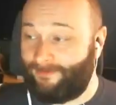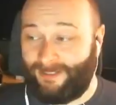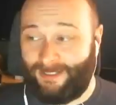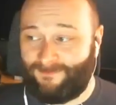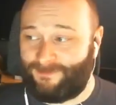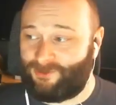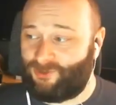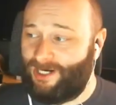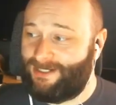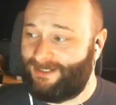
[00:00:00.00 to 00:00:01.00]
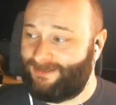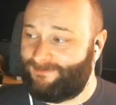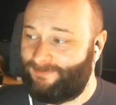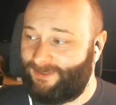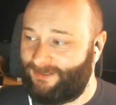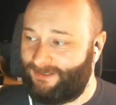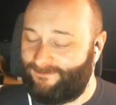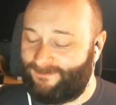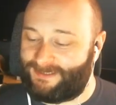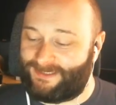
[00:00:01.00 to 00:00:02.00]
game for trying it, but
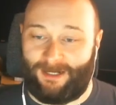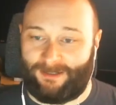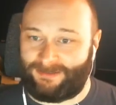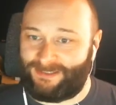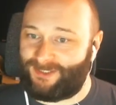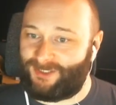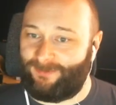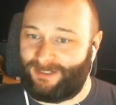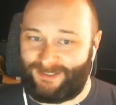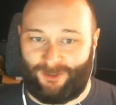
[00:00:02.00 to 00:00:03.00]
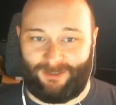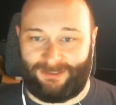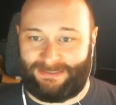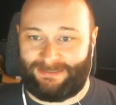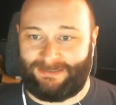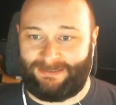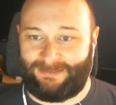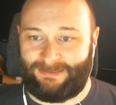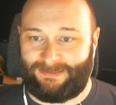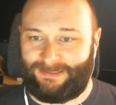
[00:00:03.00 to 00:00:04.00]
if it's not disturbing us currently,
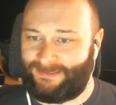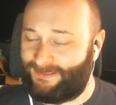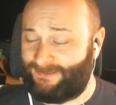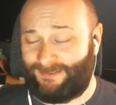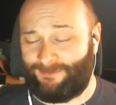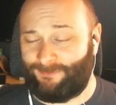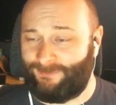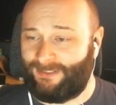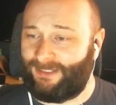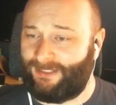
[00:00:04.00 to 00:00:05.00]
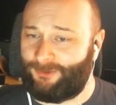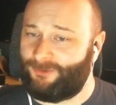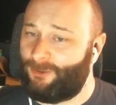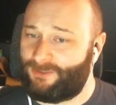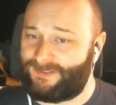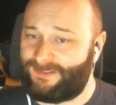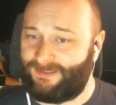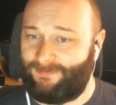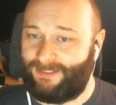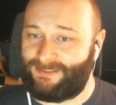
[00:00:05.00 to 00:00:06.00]
do we think it'll notice that the
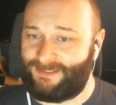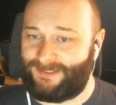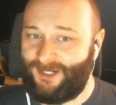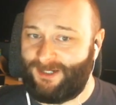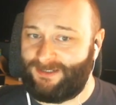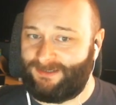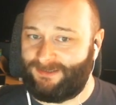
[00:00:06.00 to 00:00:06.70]
painting's gone?